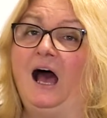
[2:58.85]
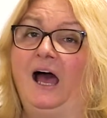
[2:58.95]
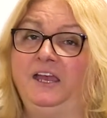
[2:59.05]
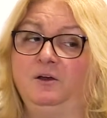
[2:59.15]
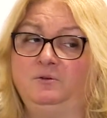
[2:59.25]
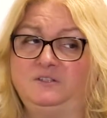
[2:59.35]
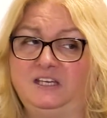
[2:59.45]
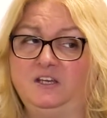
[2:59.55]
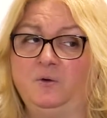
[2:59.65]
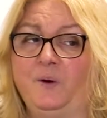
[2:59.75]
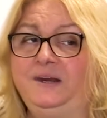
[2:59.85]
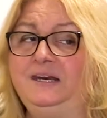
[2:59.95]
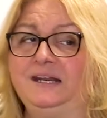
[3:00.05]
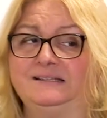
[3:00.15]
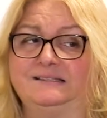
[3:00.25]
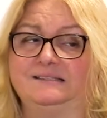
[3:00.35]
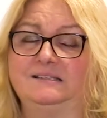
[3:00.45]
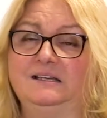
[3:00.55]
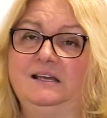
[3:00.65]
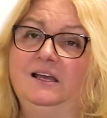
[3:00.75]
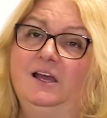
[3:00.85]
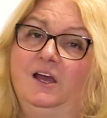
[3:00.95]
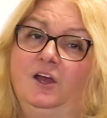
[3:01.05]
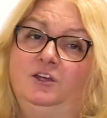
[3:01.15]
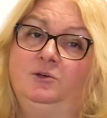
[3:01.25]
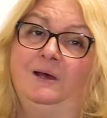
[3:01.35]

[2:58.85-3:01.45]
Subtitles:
IoT readiness. You